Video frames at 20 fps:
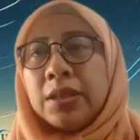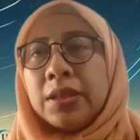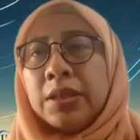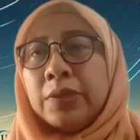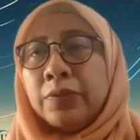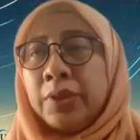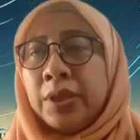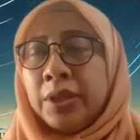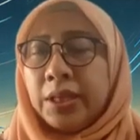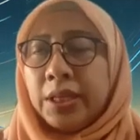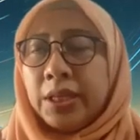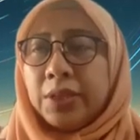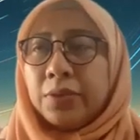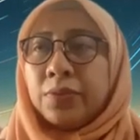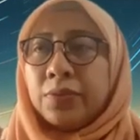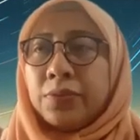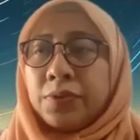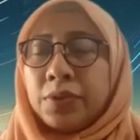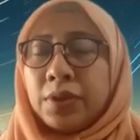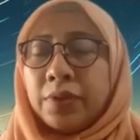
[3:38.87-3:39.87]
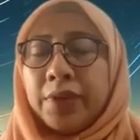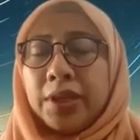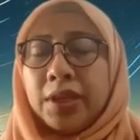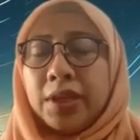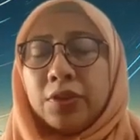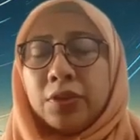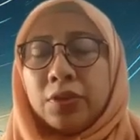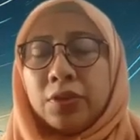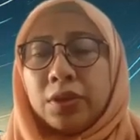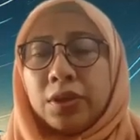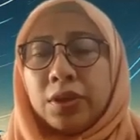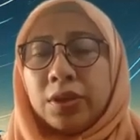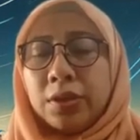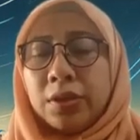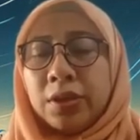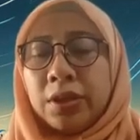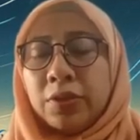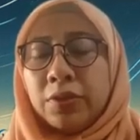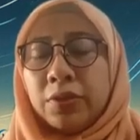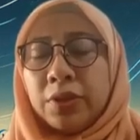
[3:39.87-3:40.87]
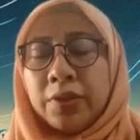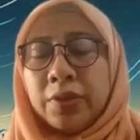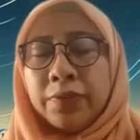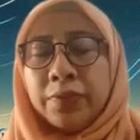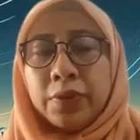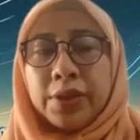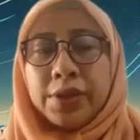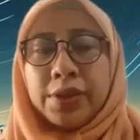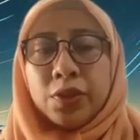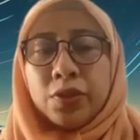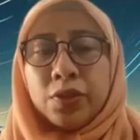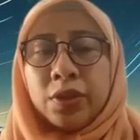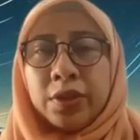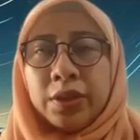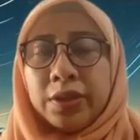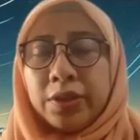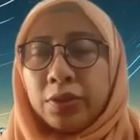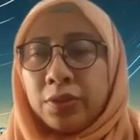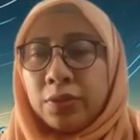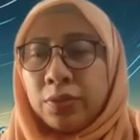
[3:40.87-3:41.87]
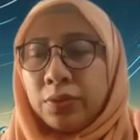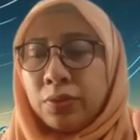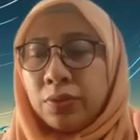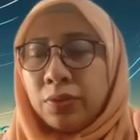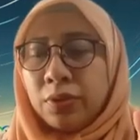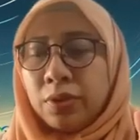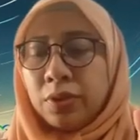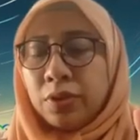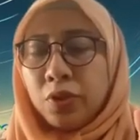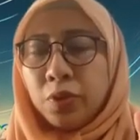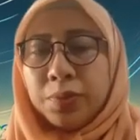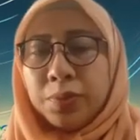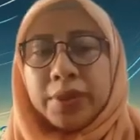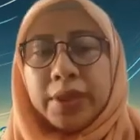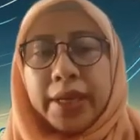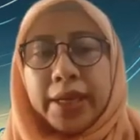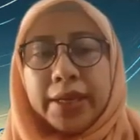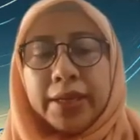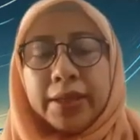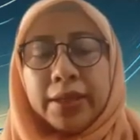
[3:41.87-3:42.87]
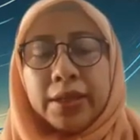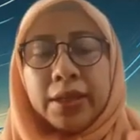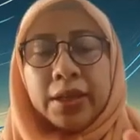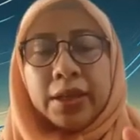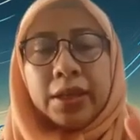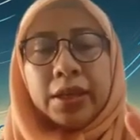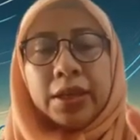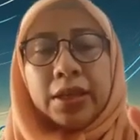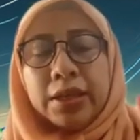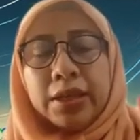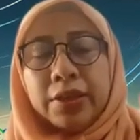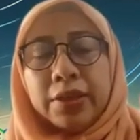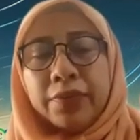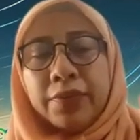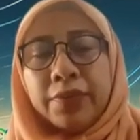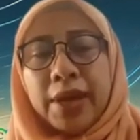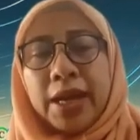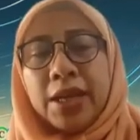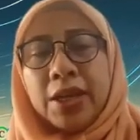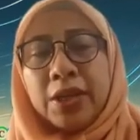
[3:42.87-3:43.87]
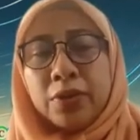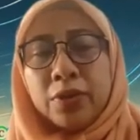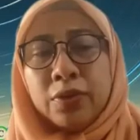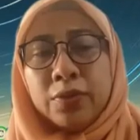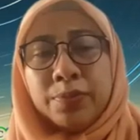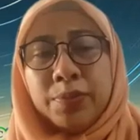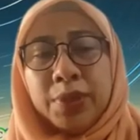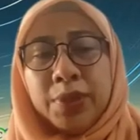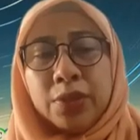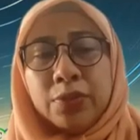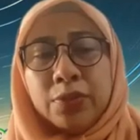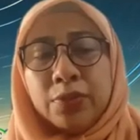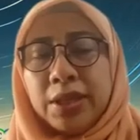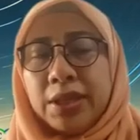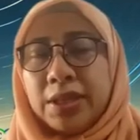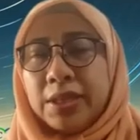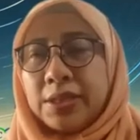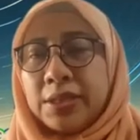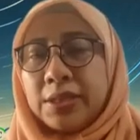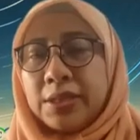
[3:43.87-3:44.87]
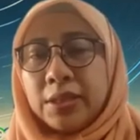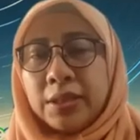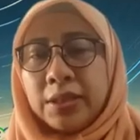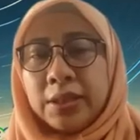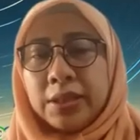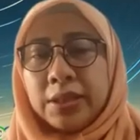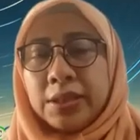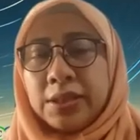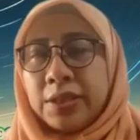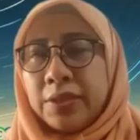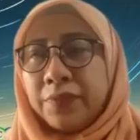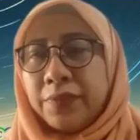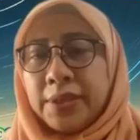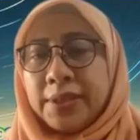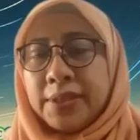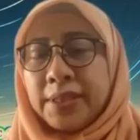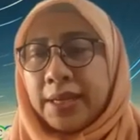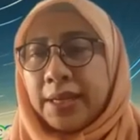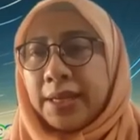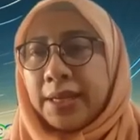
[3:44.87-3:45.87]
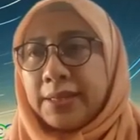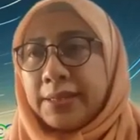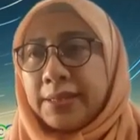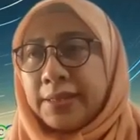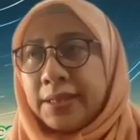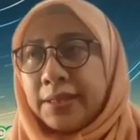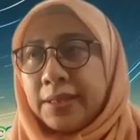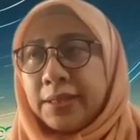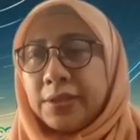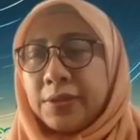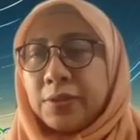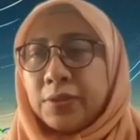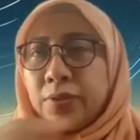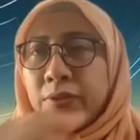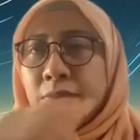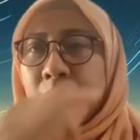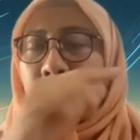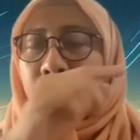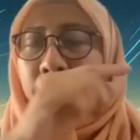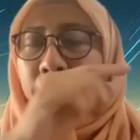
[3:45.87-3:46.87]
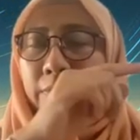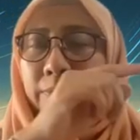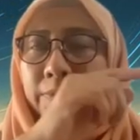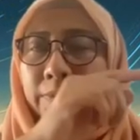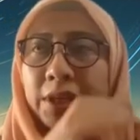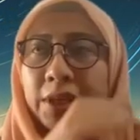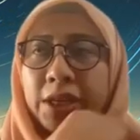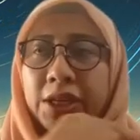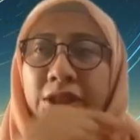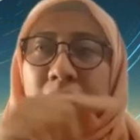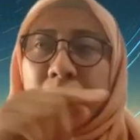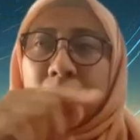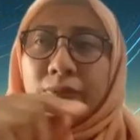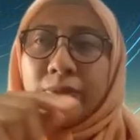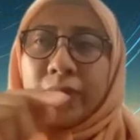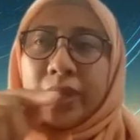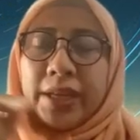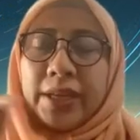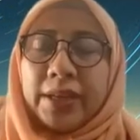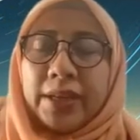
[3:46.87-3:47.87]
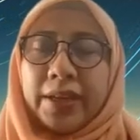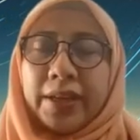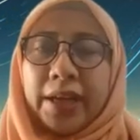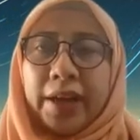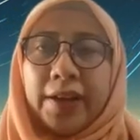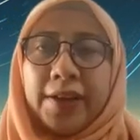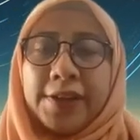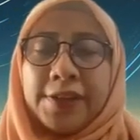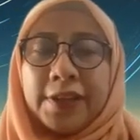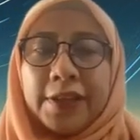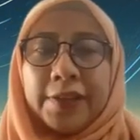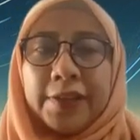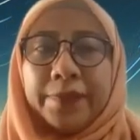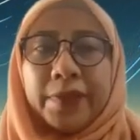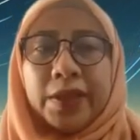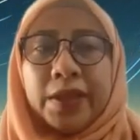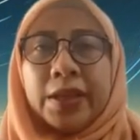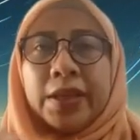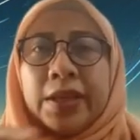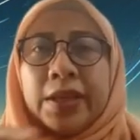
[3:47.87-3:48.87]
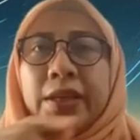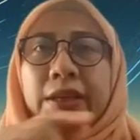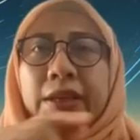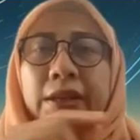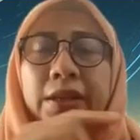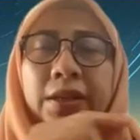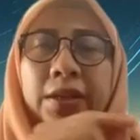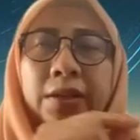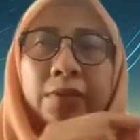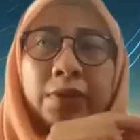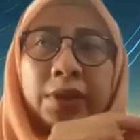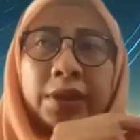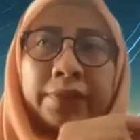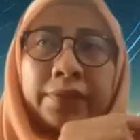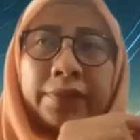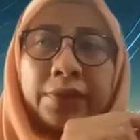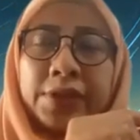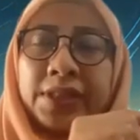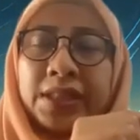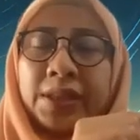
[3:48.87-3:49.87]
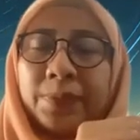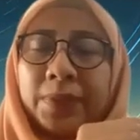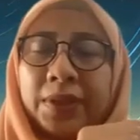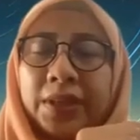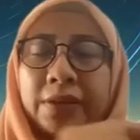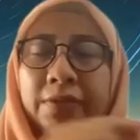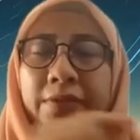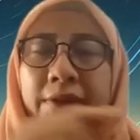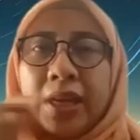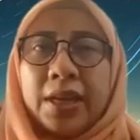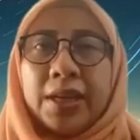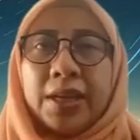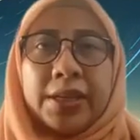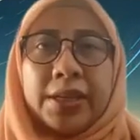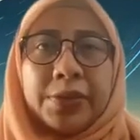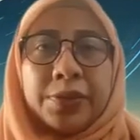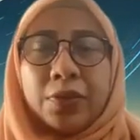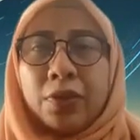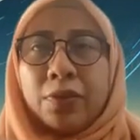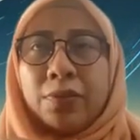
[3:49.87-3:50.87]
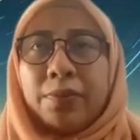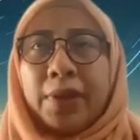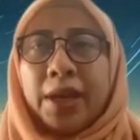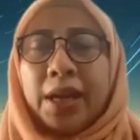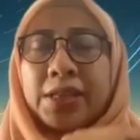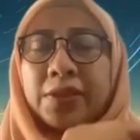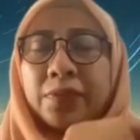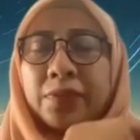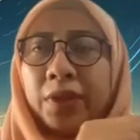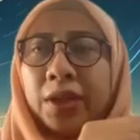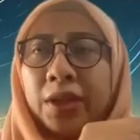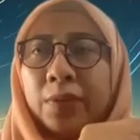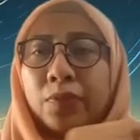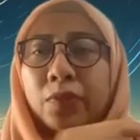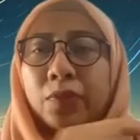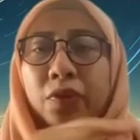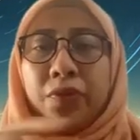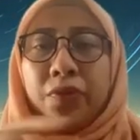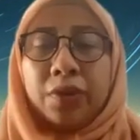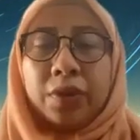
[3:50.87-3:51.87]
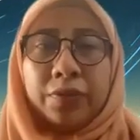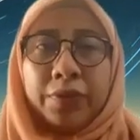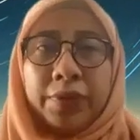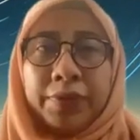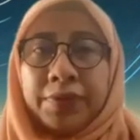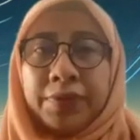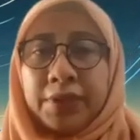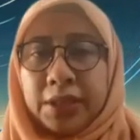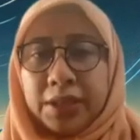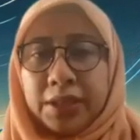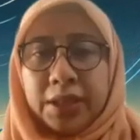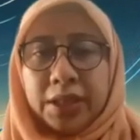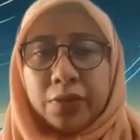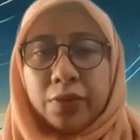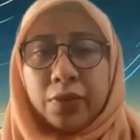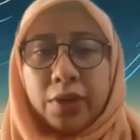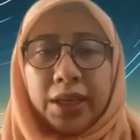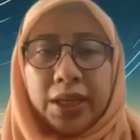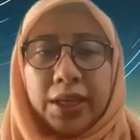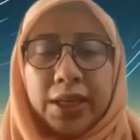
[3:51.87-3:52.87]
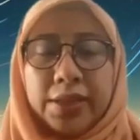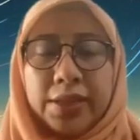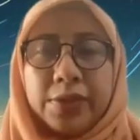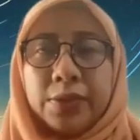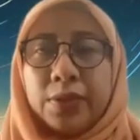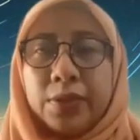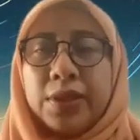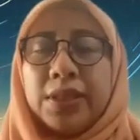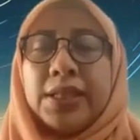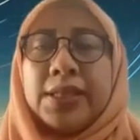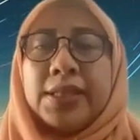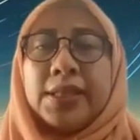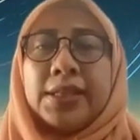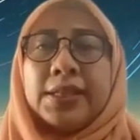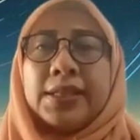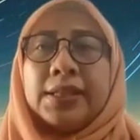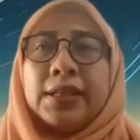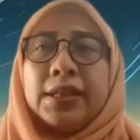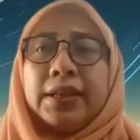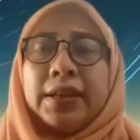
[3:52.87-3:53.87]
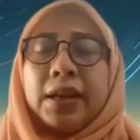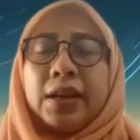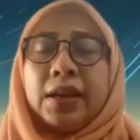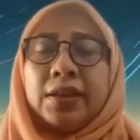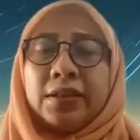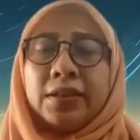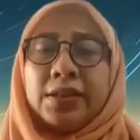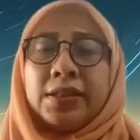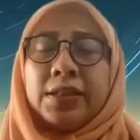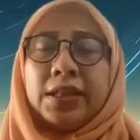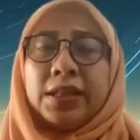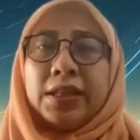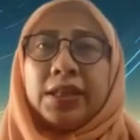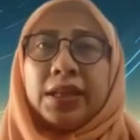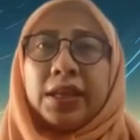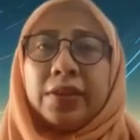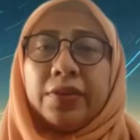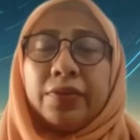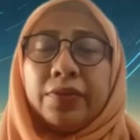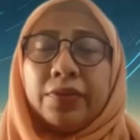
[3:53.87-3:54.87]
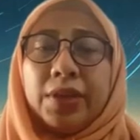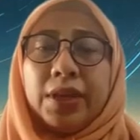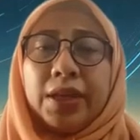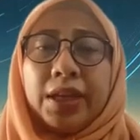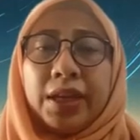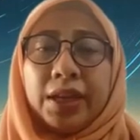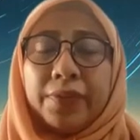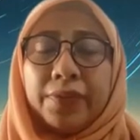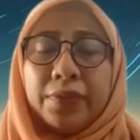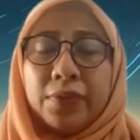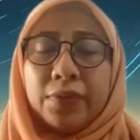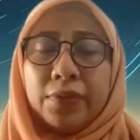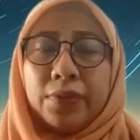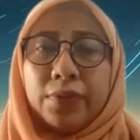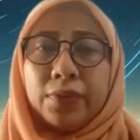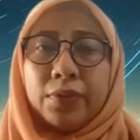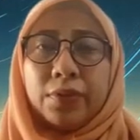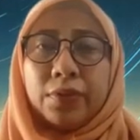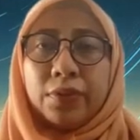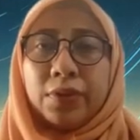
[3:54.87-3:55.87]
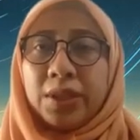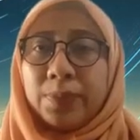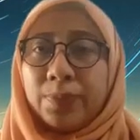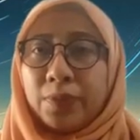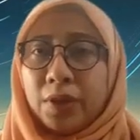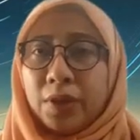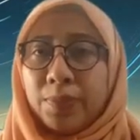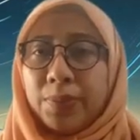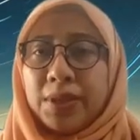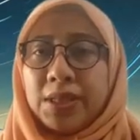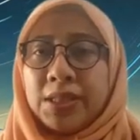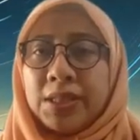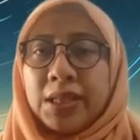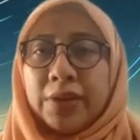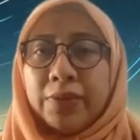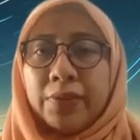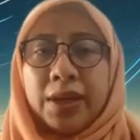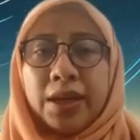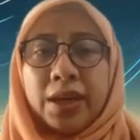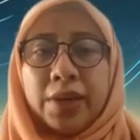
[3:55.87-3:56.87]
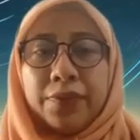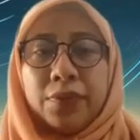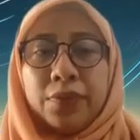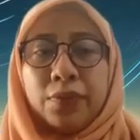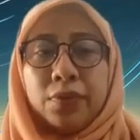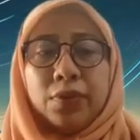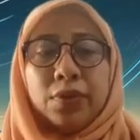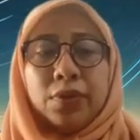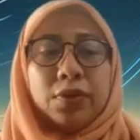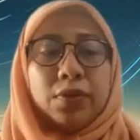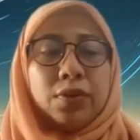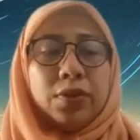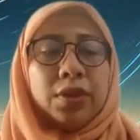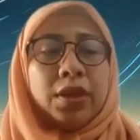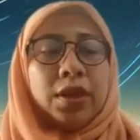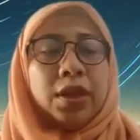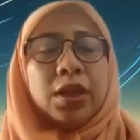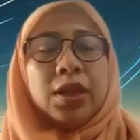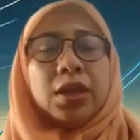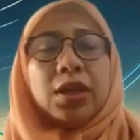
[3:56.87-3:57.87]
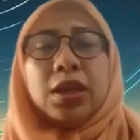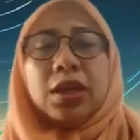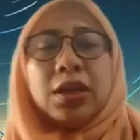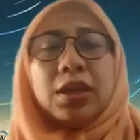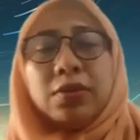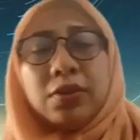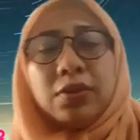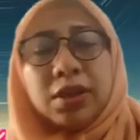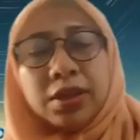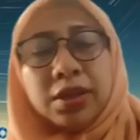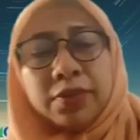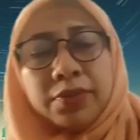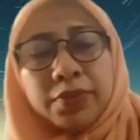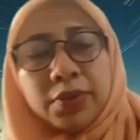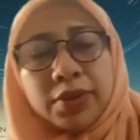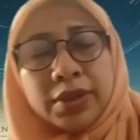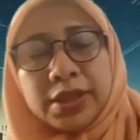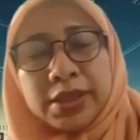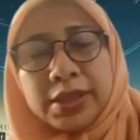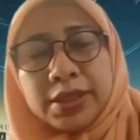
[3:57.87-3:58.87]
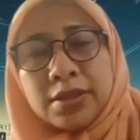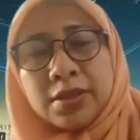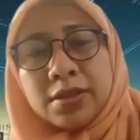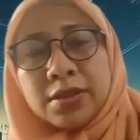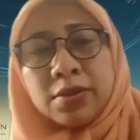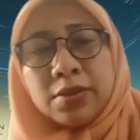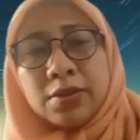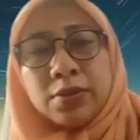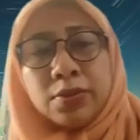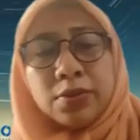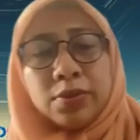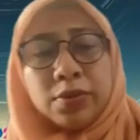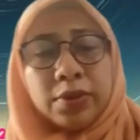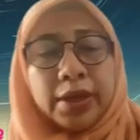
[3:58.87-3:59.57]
we need to solve it in order for us to obtain the value between this the surface and the center. So from each numerical calculation, what, for example, the radius or mass will move with certain coordinates. So this is the characteristic that we have to, or the properties that we have to know in order for us to